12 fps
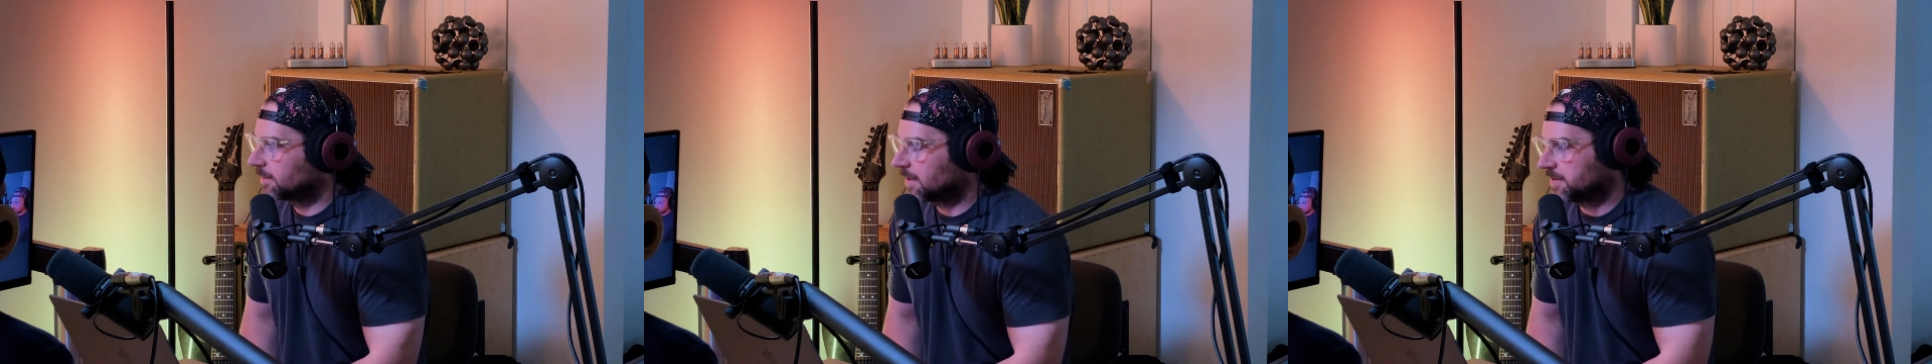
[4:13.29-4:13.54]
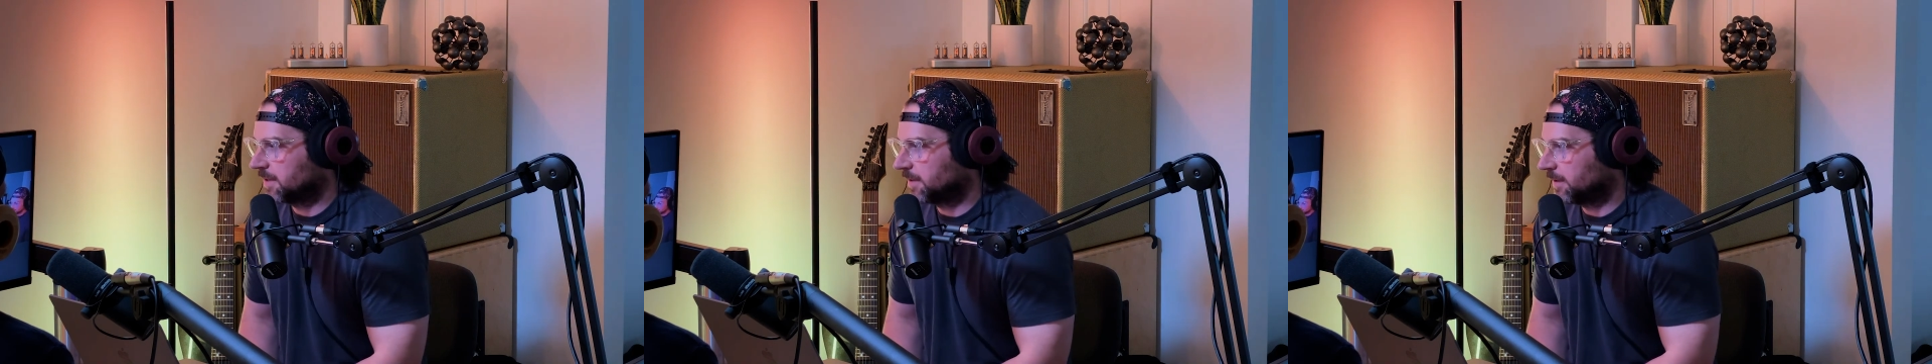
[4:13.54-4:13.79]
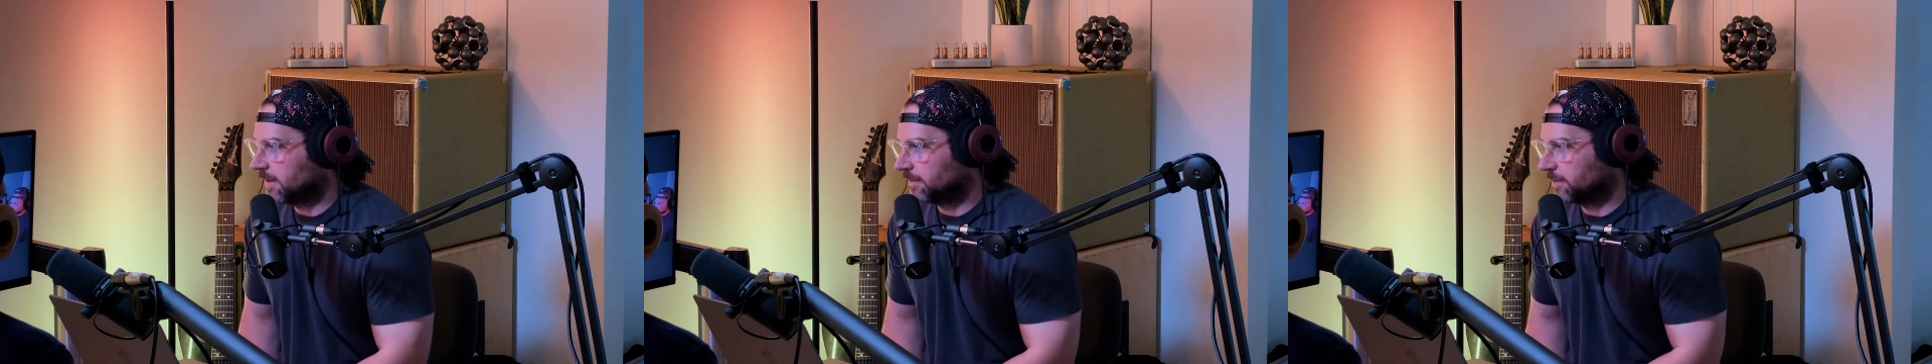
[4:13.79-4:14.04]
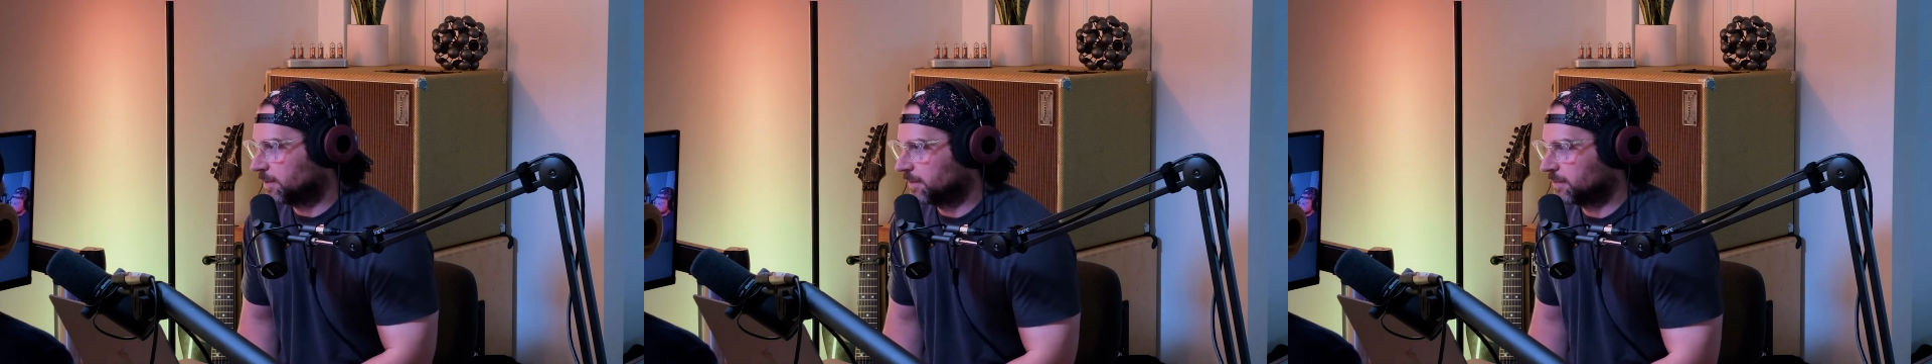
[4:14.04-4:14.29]
Because
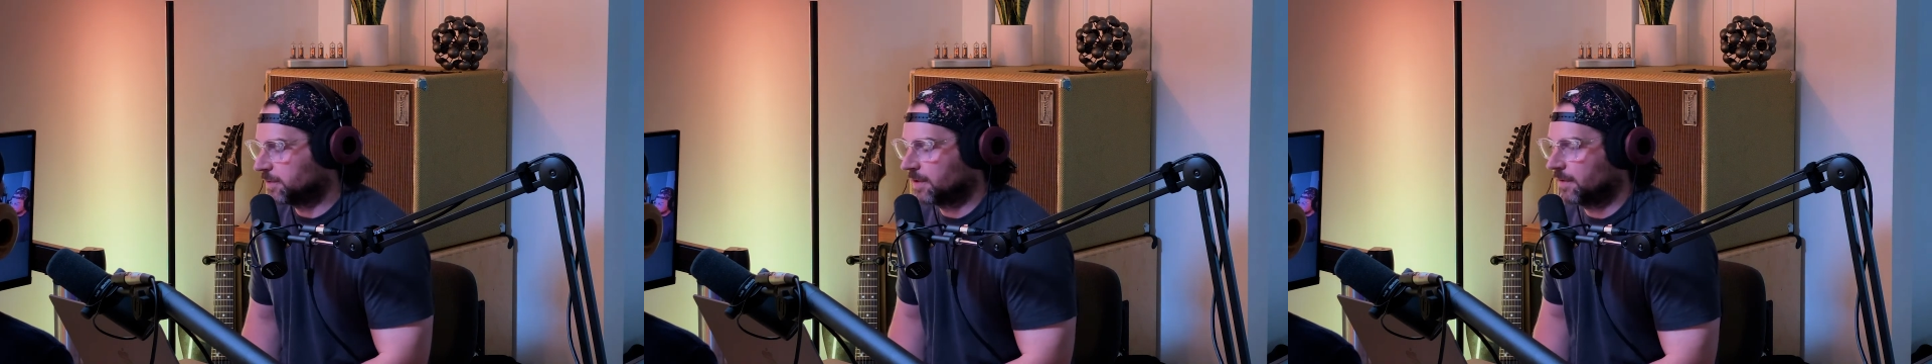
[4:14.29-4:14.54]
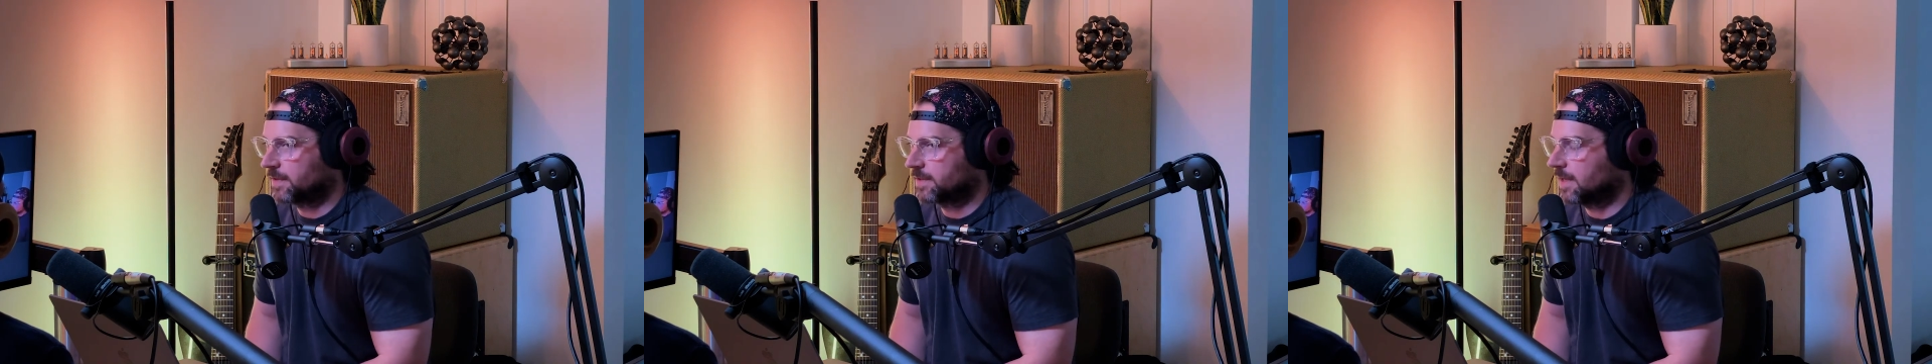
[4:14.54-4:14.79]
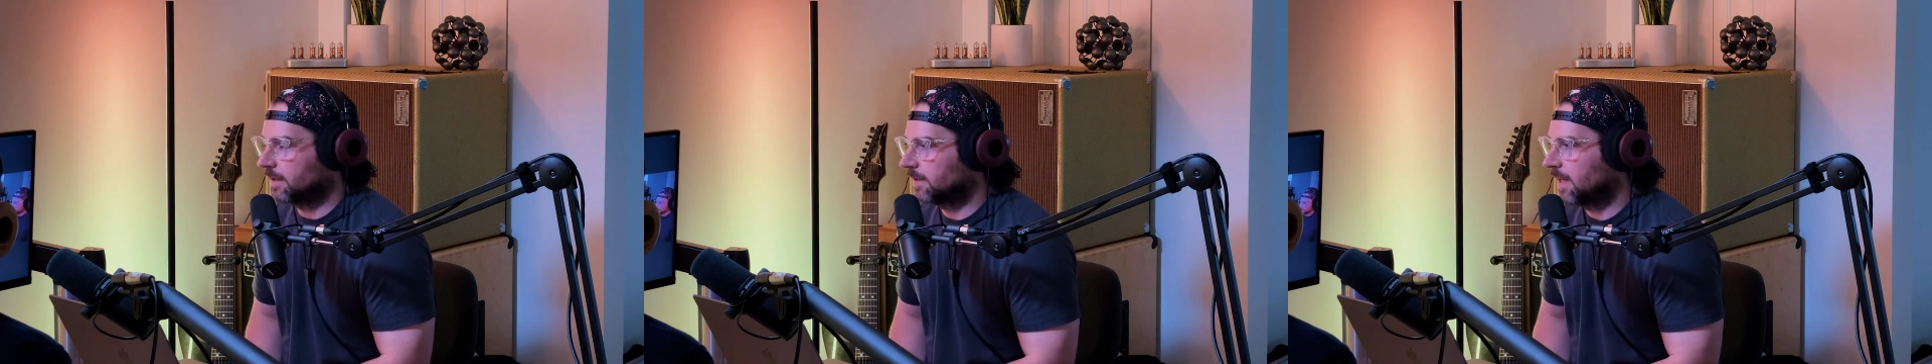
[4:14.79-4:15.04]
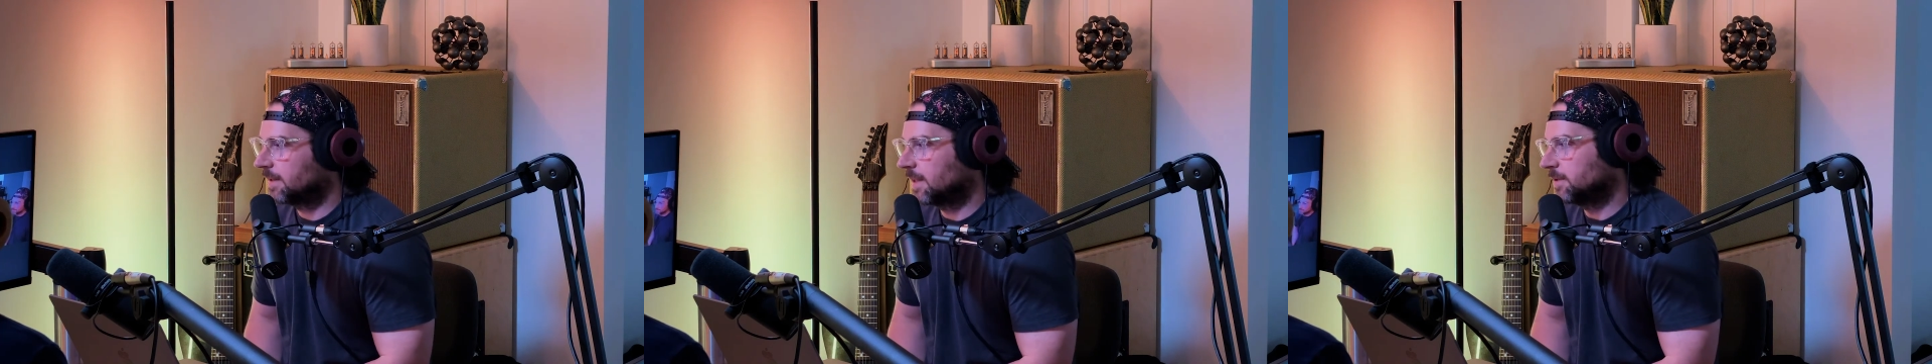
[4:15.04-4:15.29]
if it's not
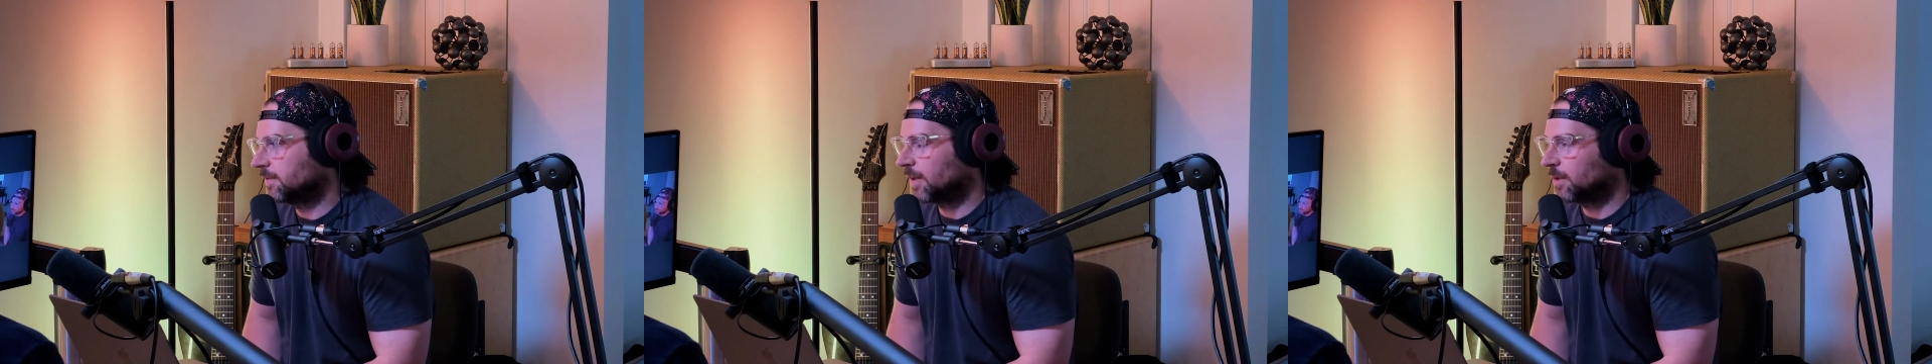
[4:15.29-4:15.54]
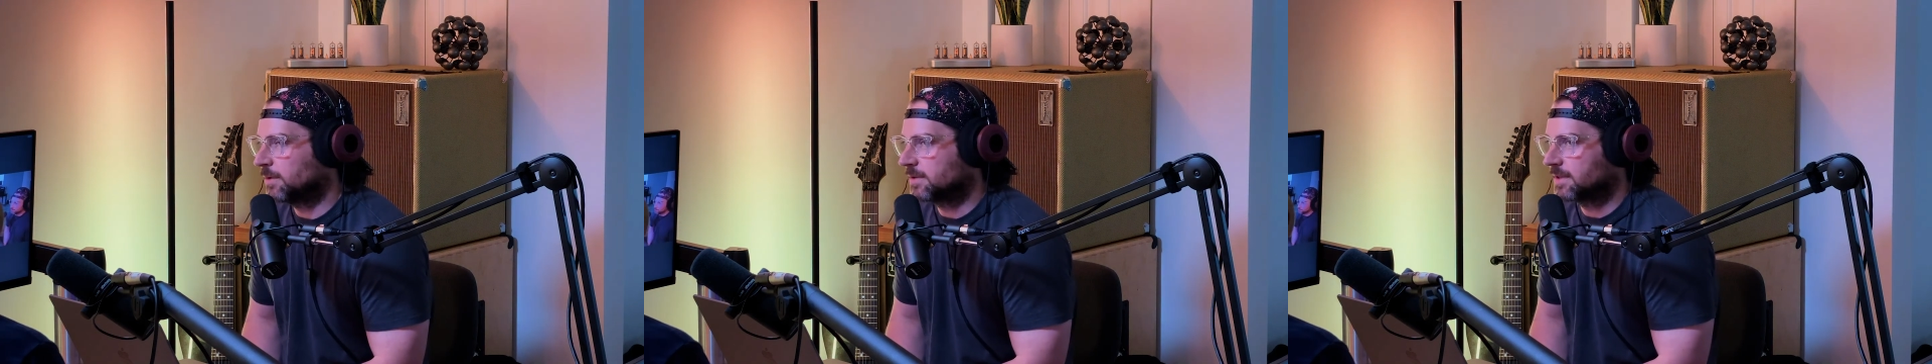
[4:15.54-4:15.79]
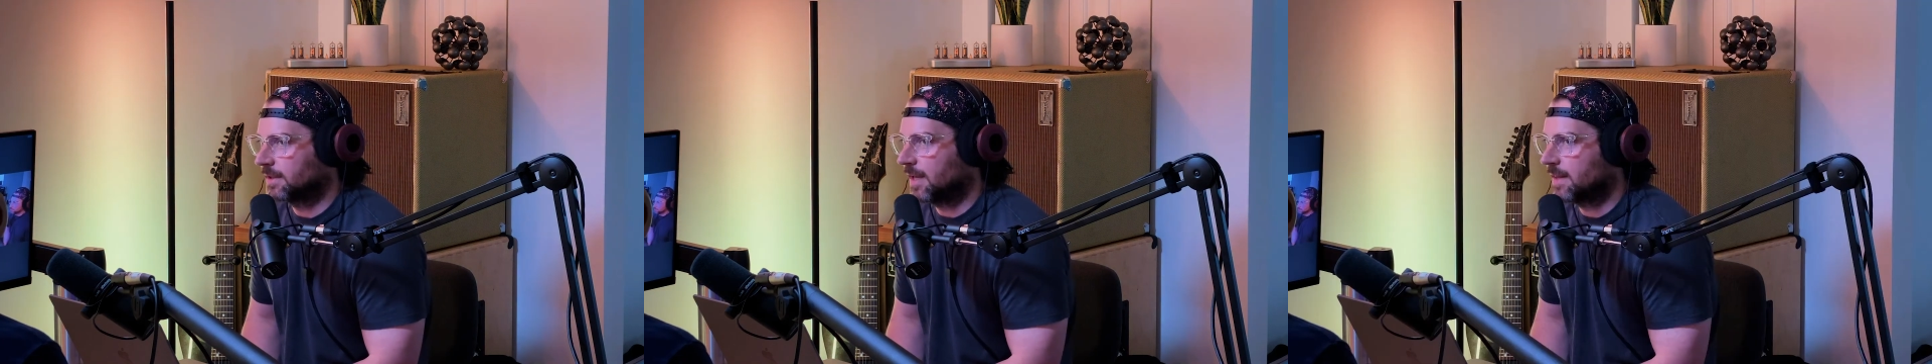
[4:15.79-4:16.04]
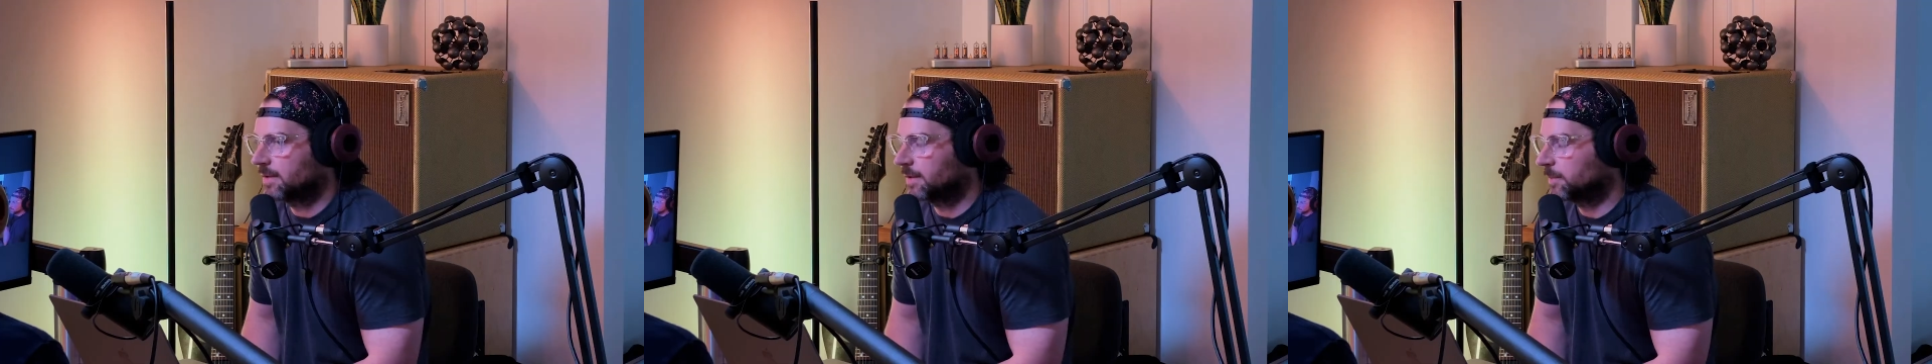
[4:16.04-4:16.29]
right, then you've got holes in the leather, and